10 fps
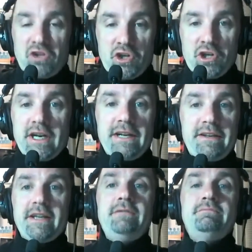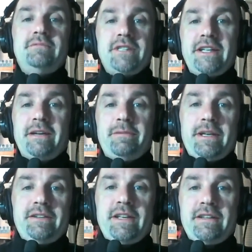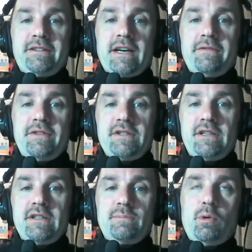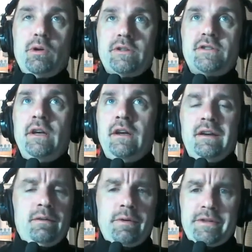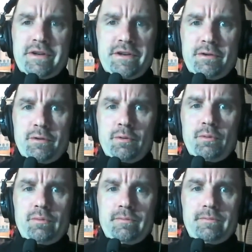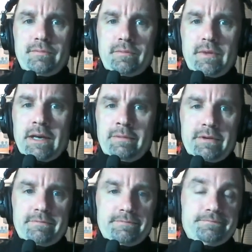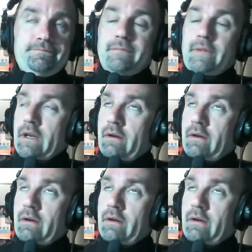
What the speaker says: good idea, right? I mean, it's obvious eSports, whether necessary, practically necessary at